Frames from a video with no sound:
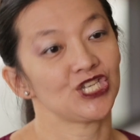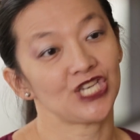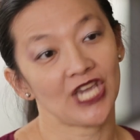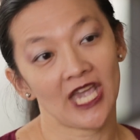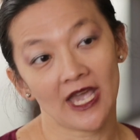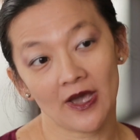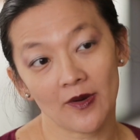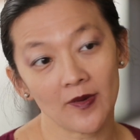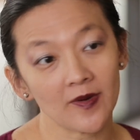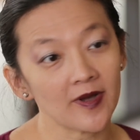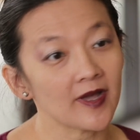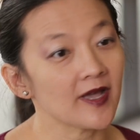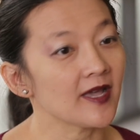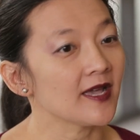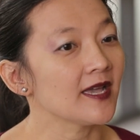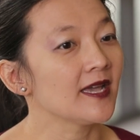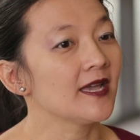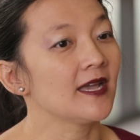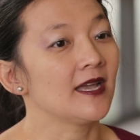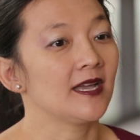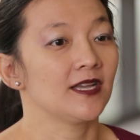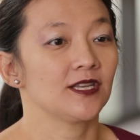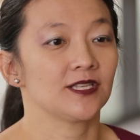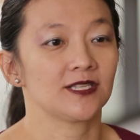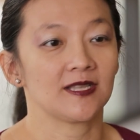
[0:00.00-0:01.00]
shower,
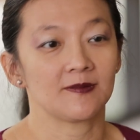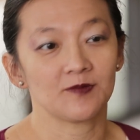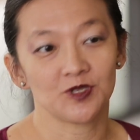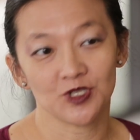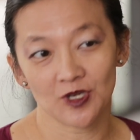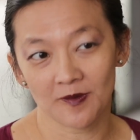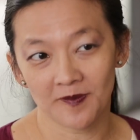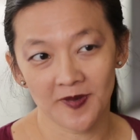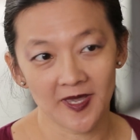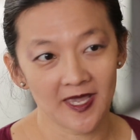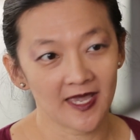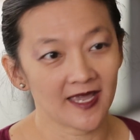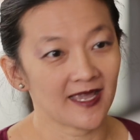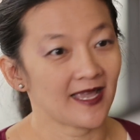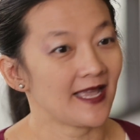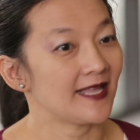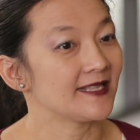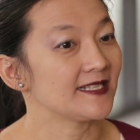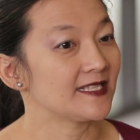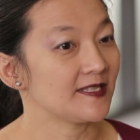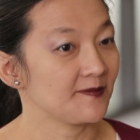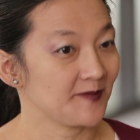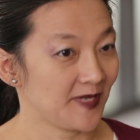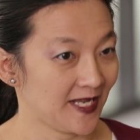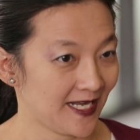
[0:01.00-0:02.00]
some shopping
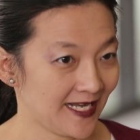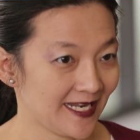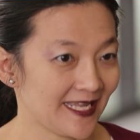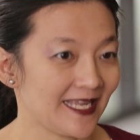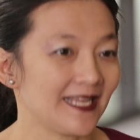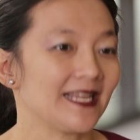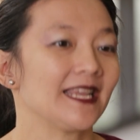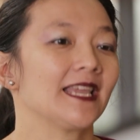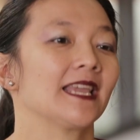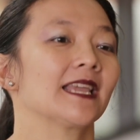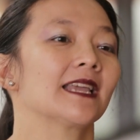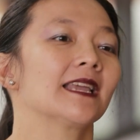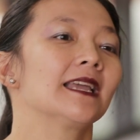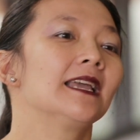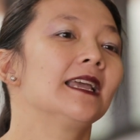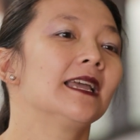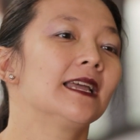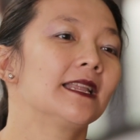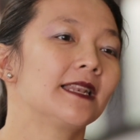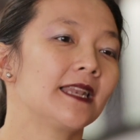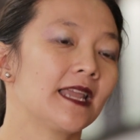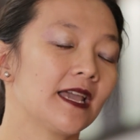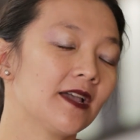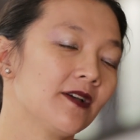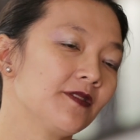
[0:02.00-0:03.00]
and some cleaning.
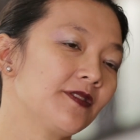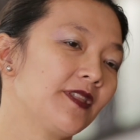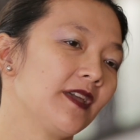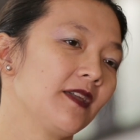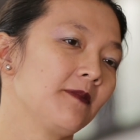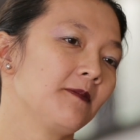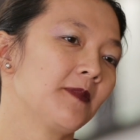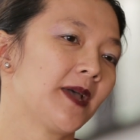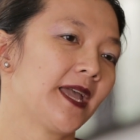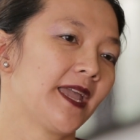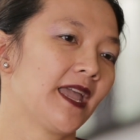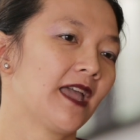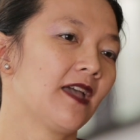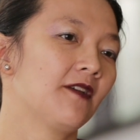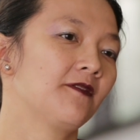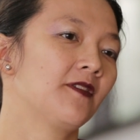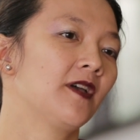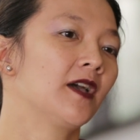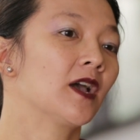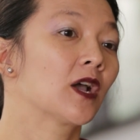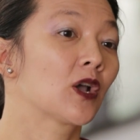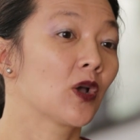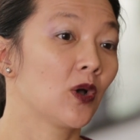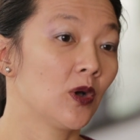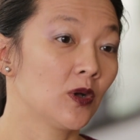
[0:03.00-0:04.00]
Now they might
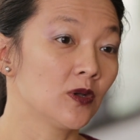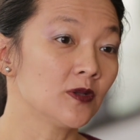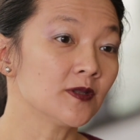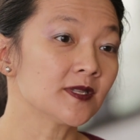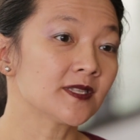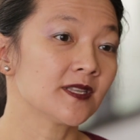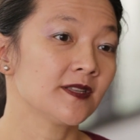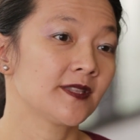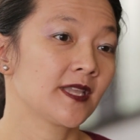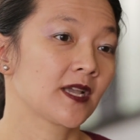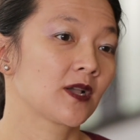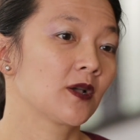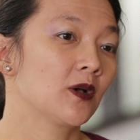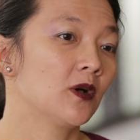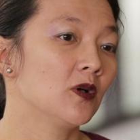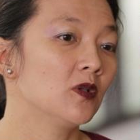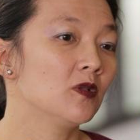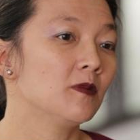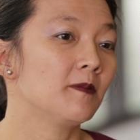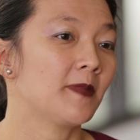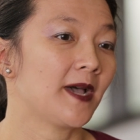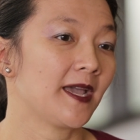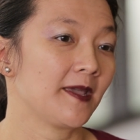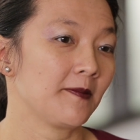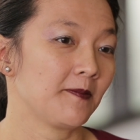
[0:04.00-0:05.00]
have a goal, so the
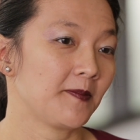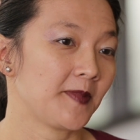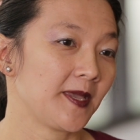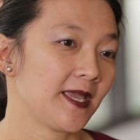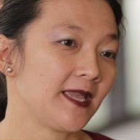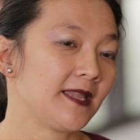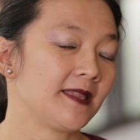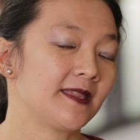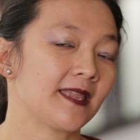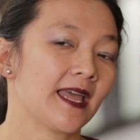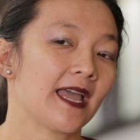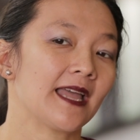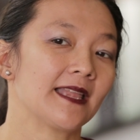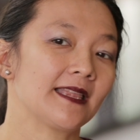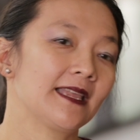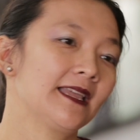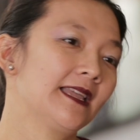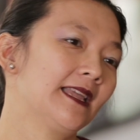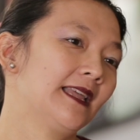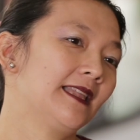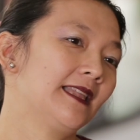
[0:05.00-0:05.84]
goal might be that